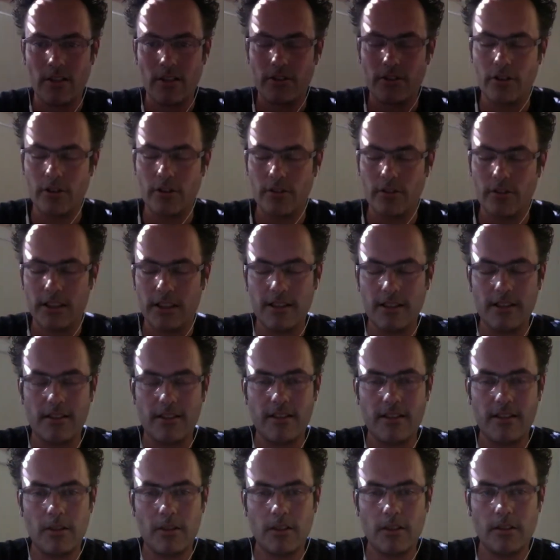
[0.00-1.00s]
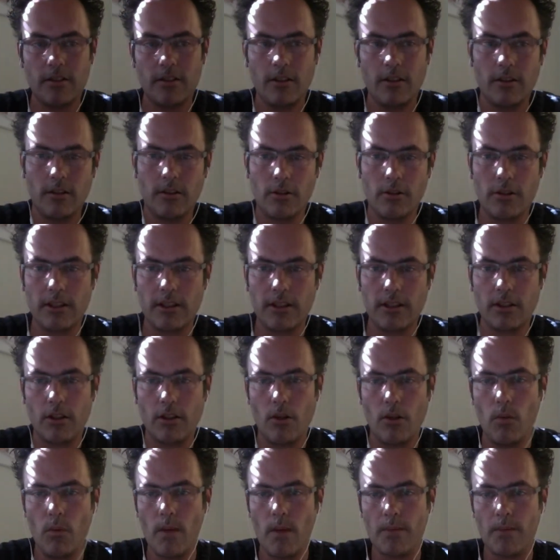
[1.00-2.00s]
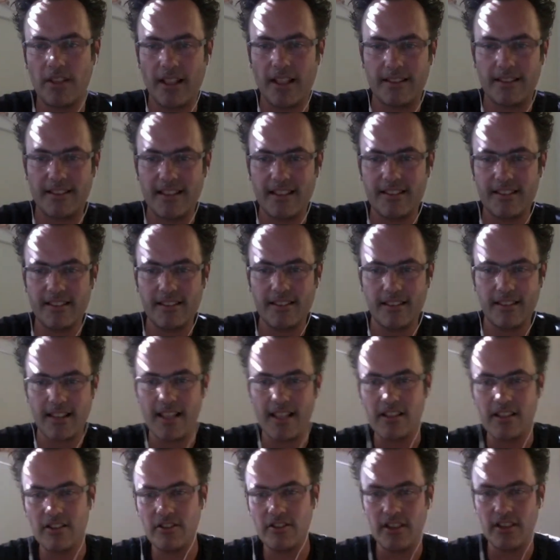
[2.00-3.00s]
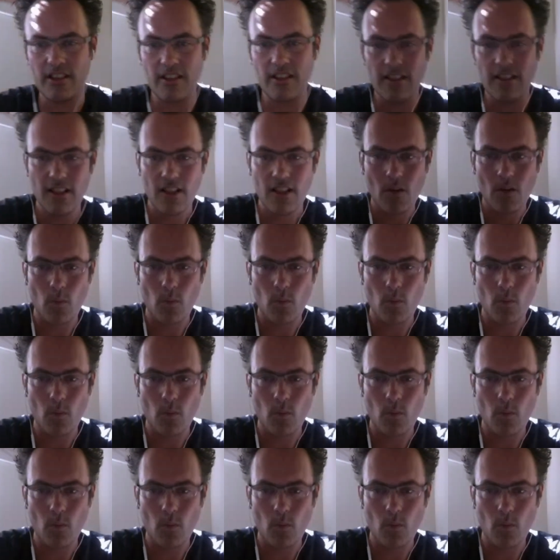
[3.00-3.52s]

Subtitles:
True. It's the same. Look at our own website, Testing.agency.